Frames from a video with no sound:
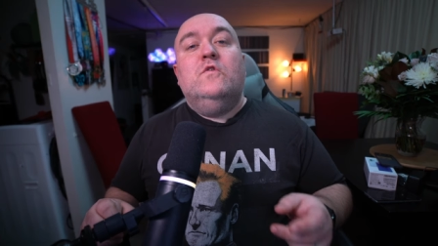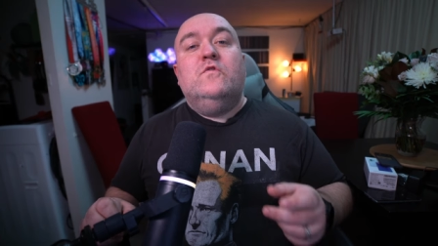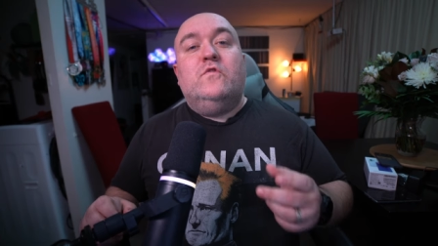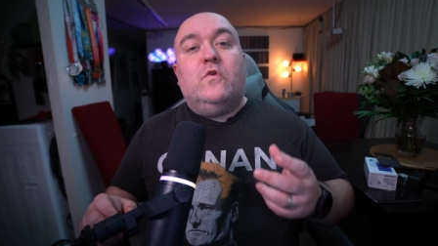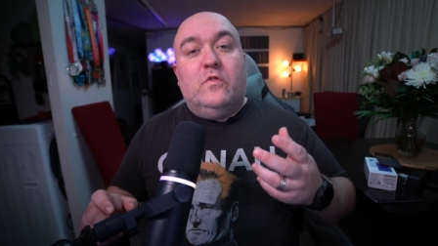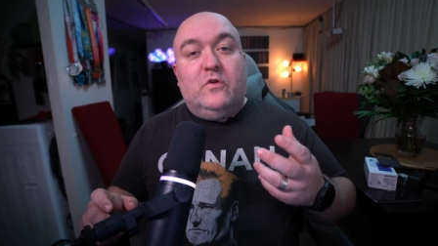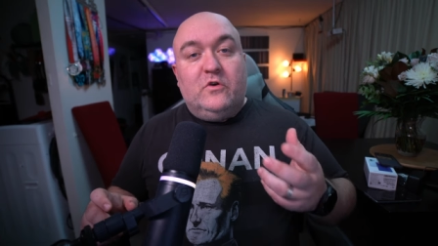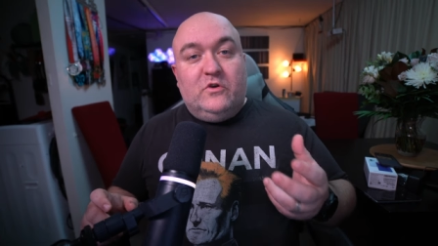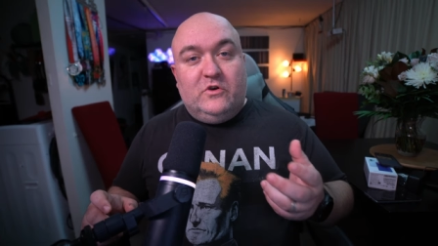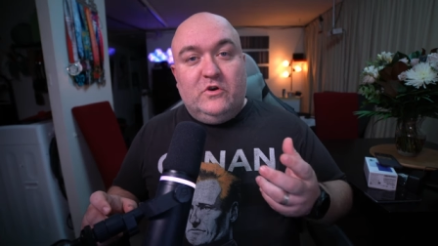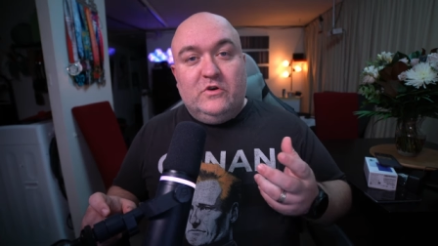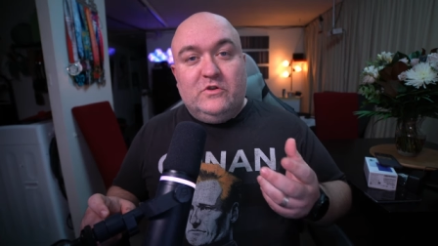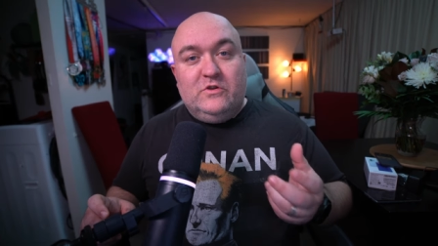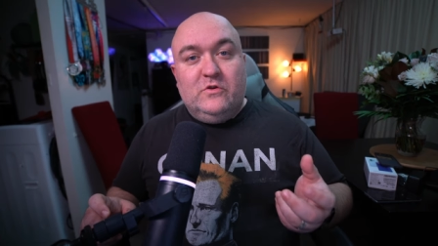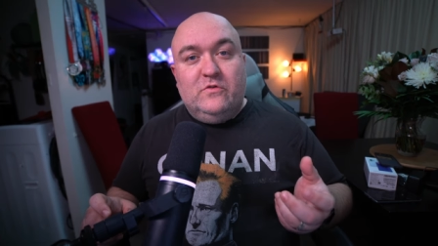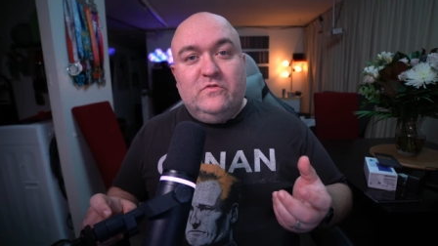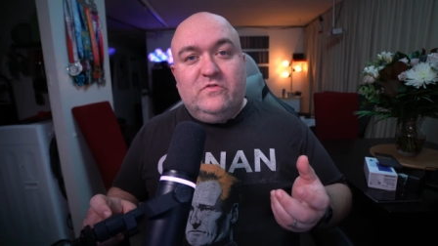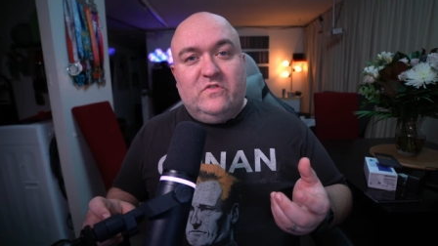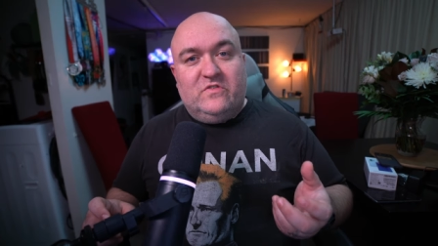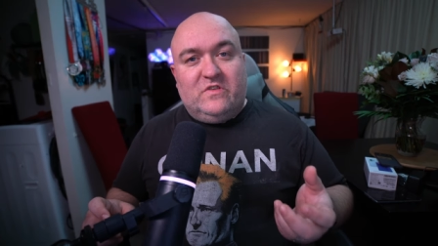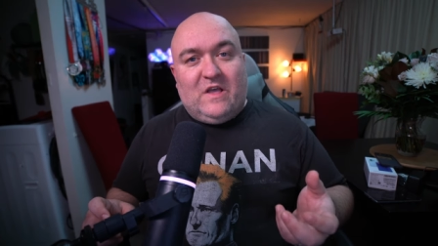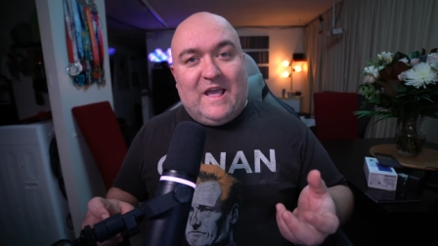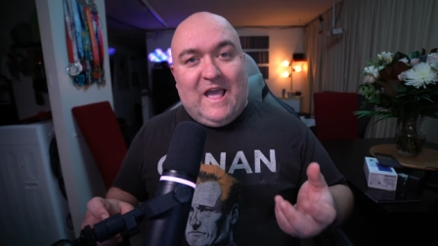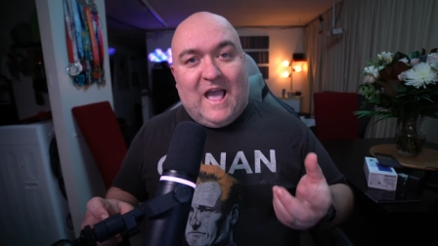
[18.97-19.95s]
So the good news
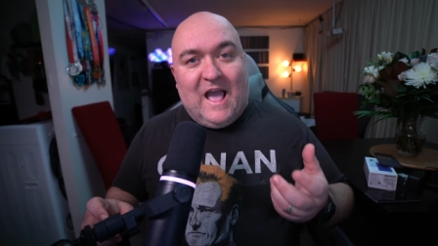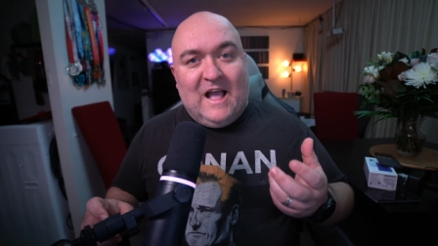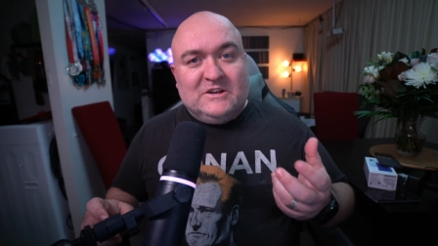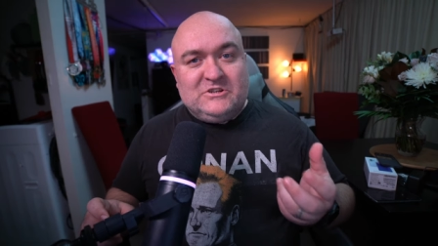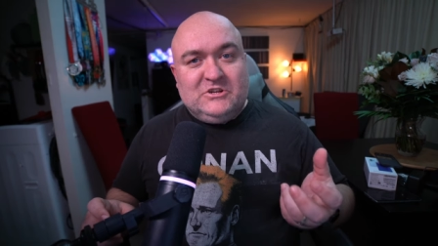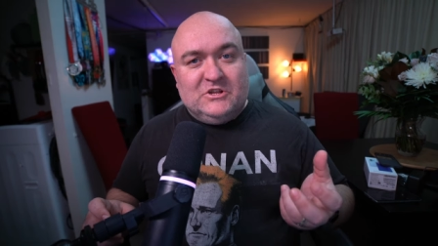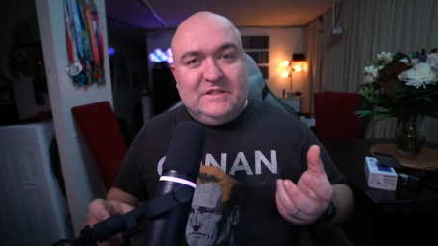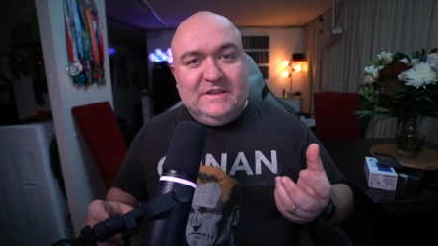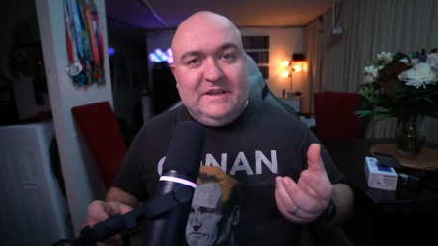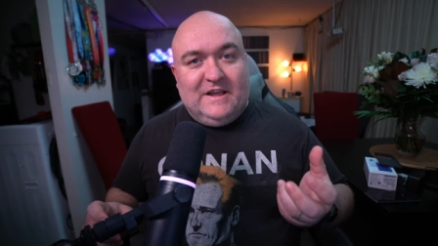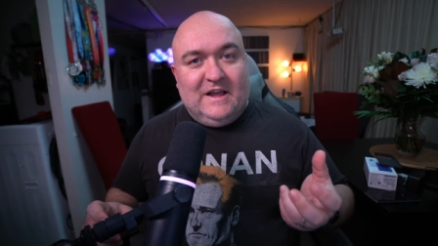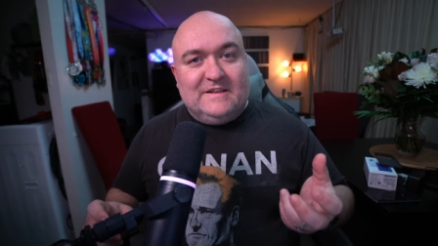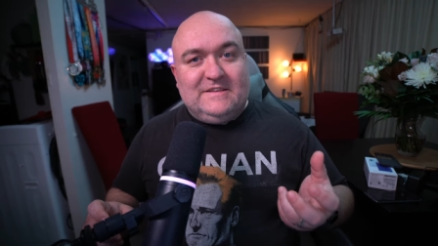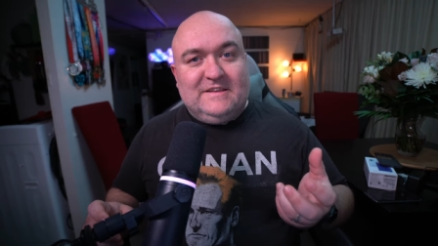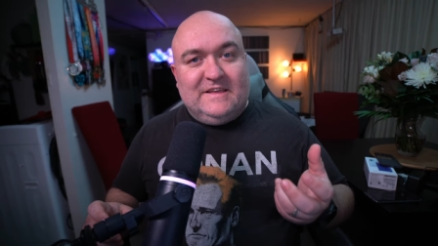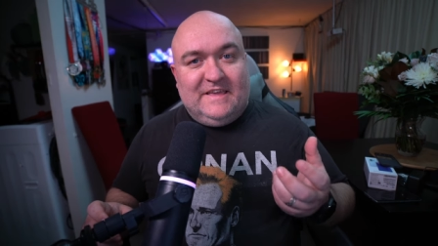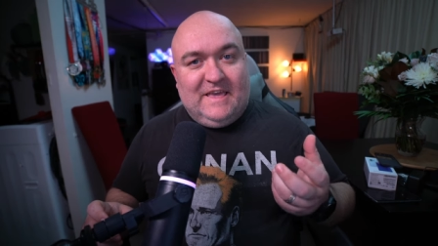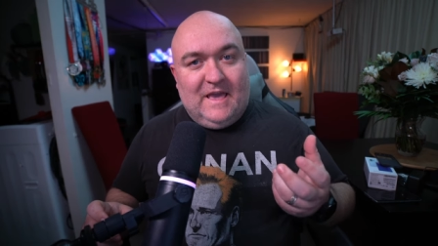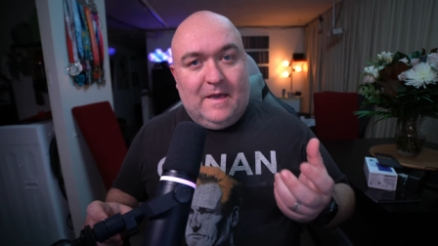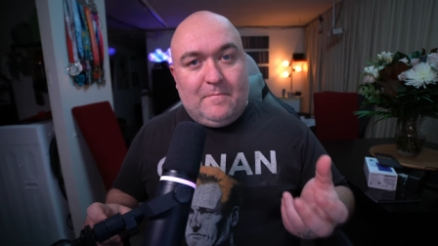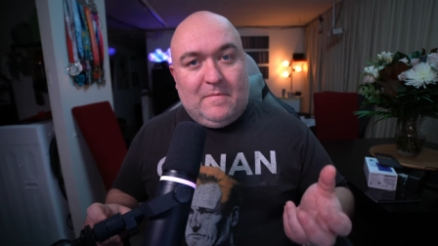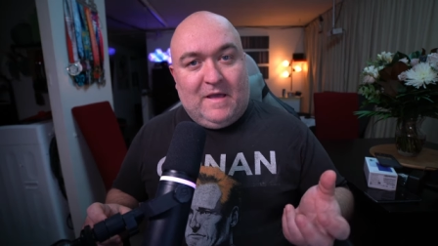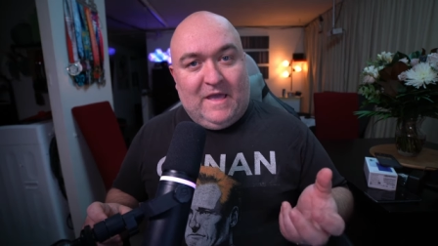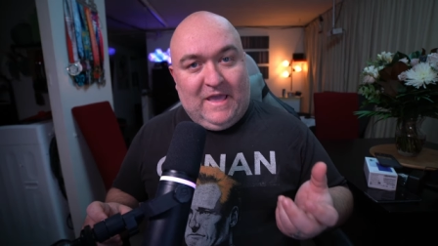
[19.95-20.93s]
is I actually got to
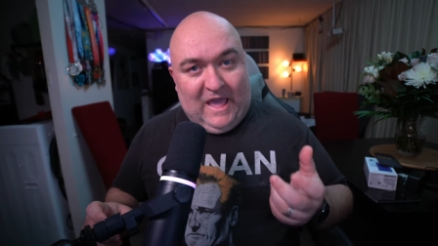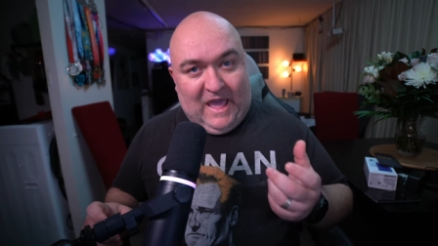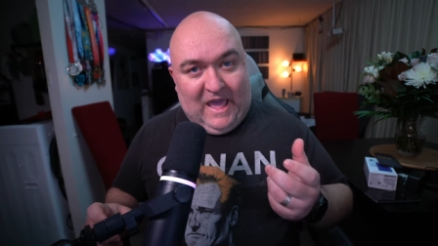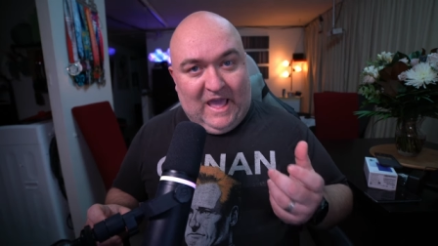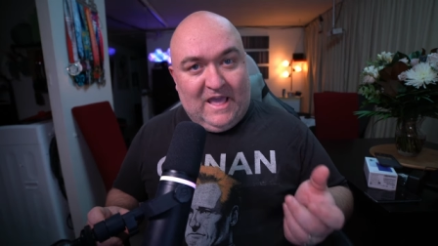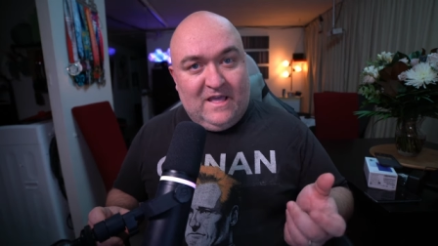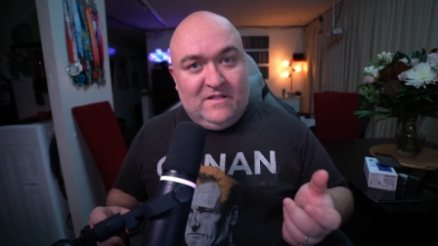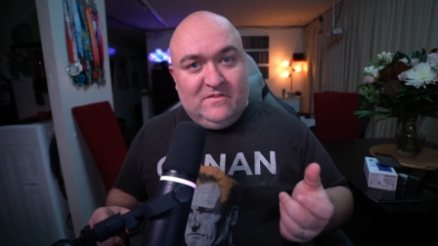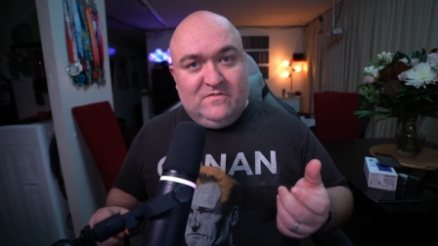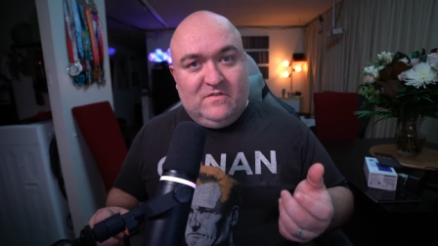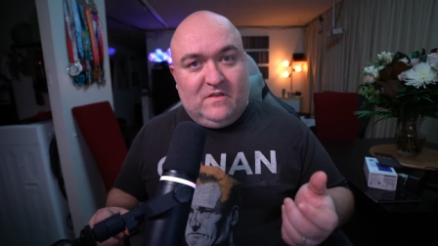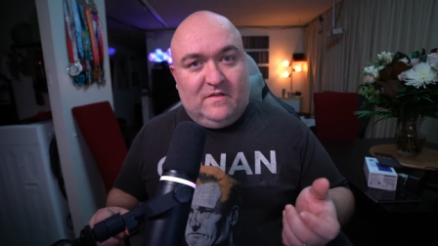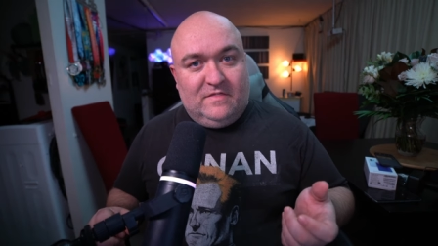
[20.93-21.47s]
get my hands